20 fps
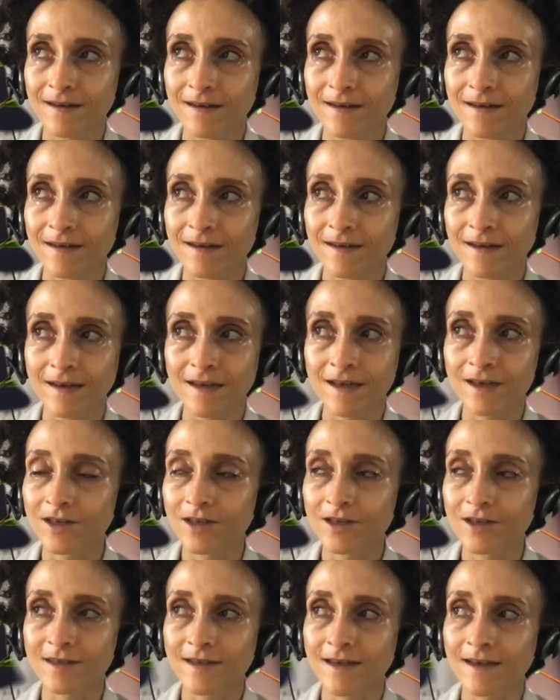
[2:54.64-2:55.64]
that he
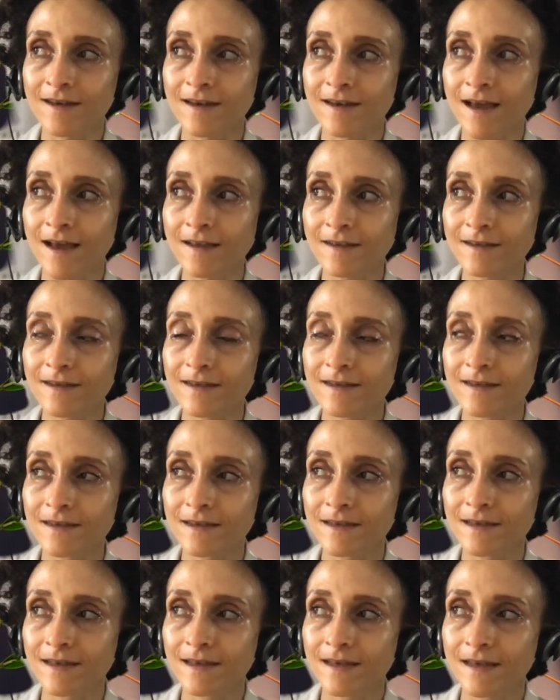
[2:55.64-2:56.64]
just said yes.
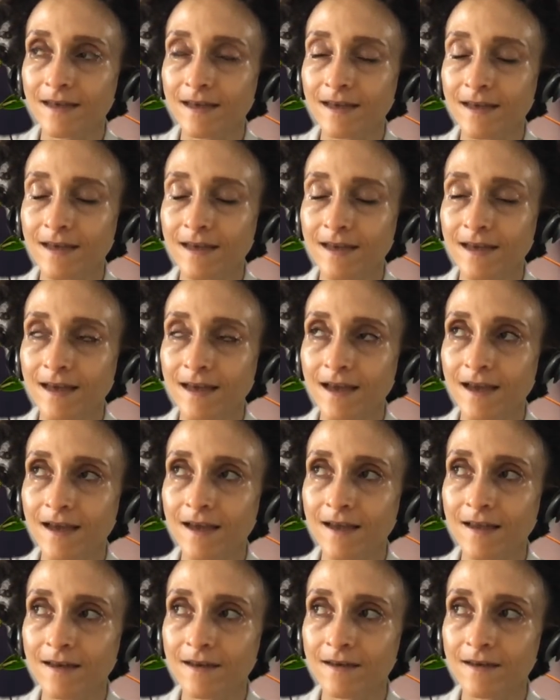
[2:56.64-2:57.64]

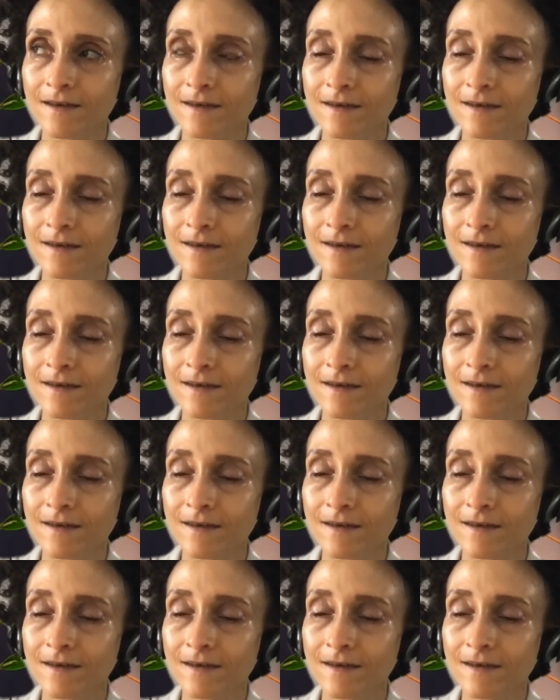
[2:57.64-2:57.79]
And